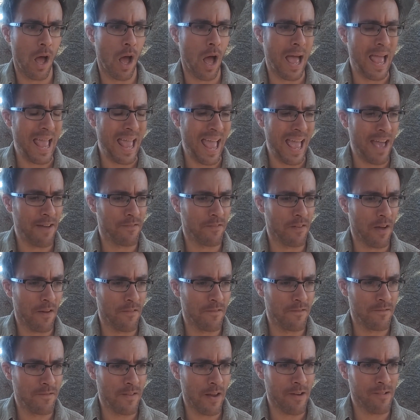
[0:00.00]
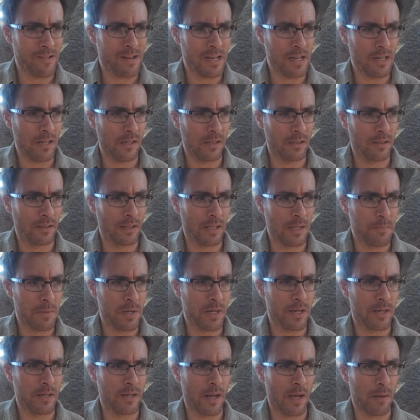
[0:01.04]
I have a very
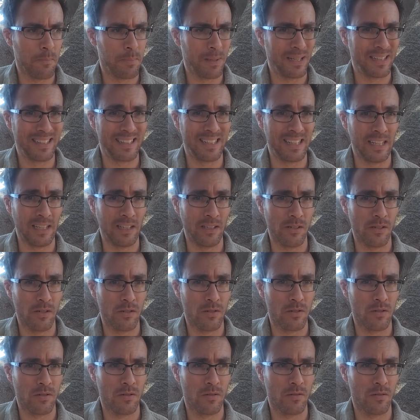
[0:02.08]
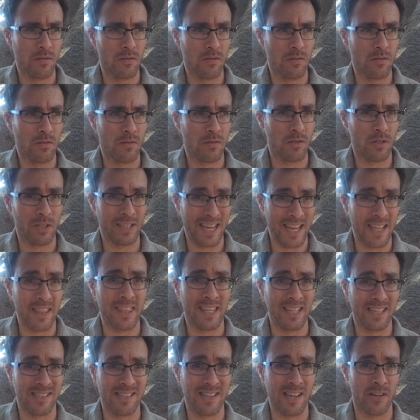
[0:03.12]
limited ability to get
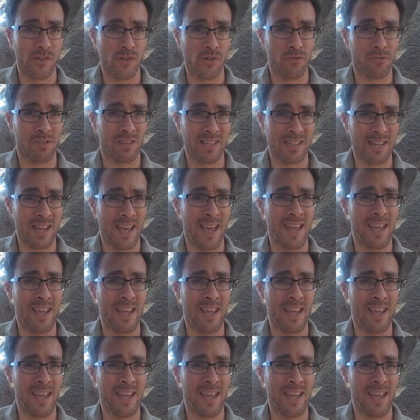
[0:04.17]
things done during the